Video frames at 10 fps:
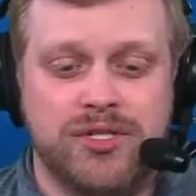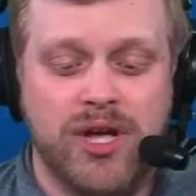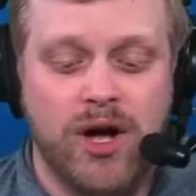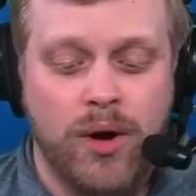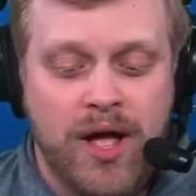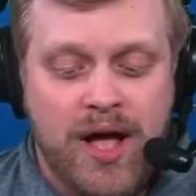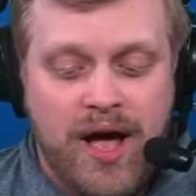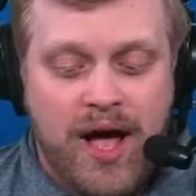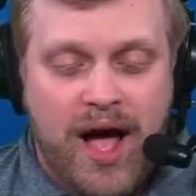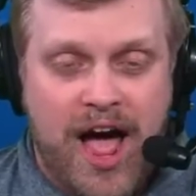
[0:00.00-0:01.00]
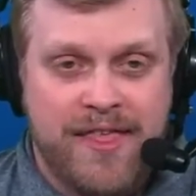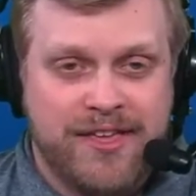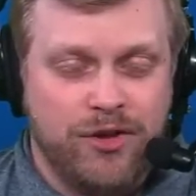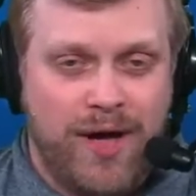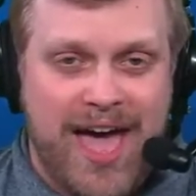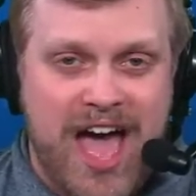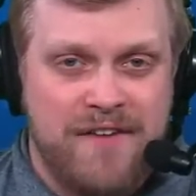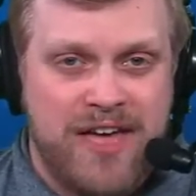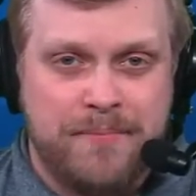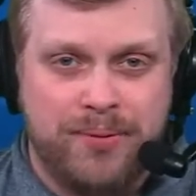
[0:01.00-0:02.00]
So I think you'll
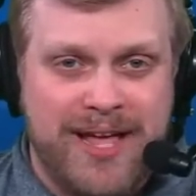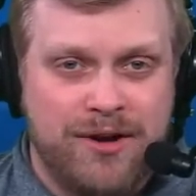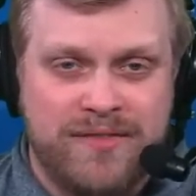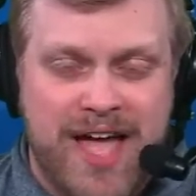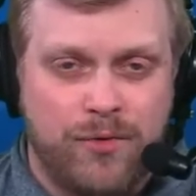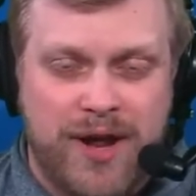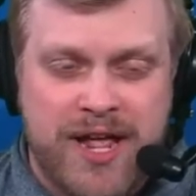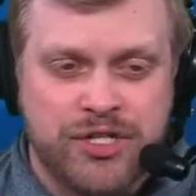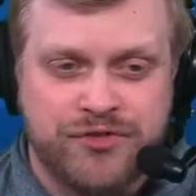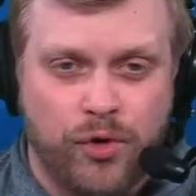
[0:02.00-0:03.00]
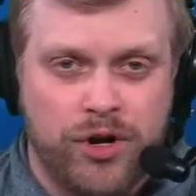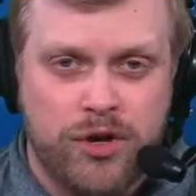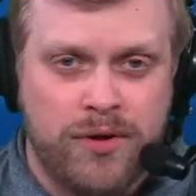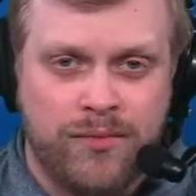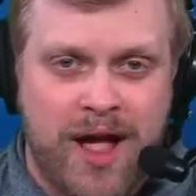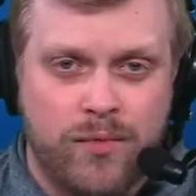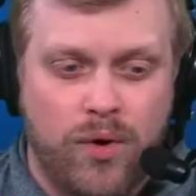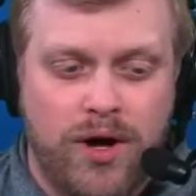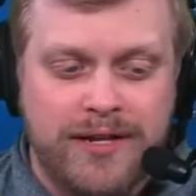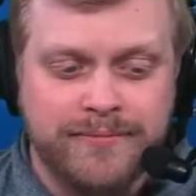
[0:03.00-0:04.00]
have a player in that range for you in round
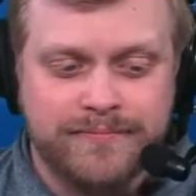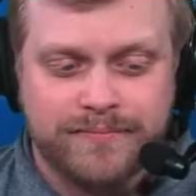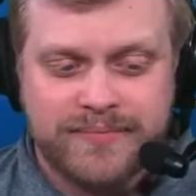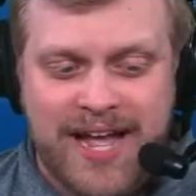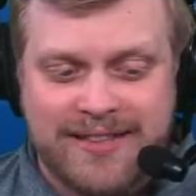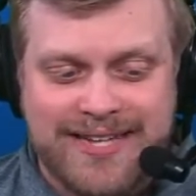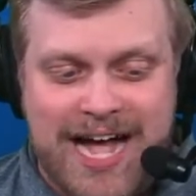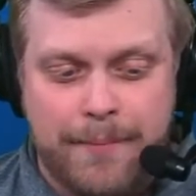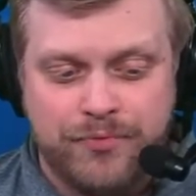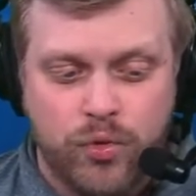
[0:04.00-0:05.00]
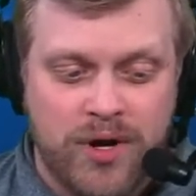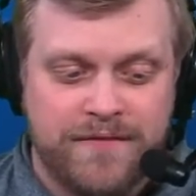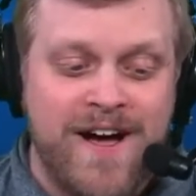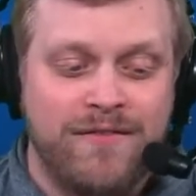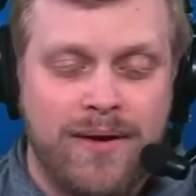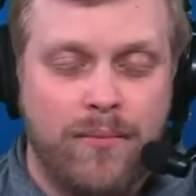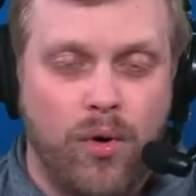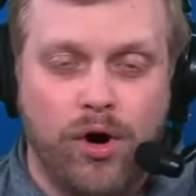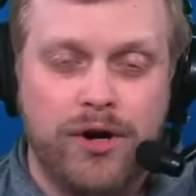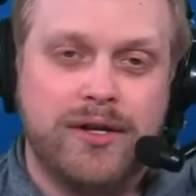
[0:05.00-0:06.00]
one, in that top twenty-five on my
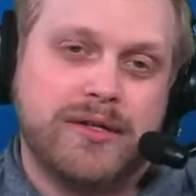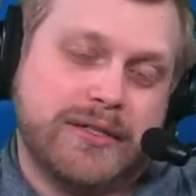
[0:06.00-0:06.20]
board.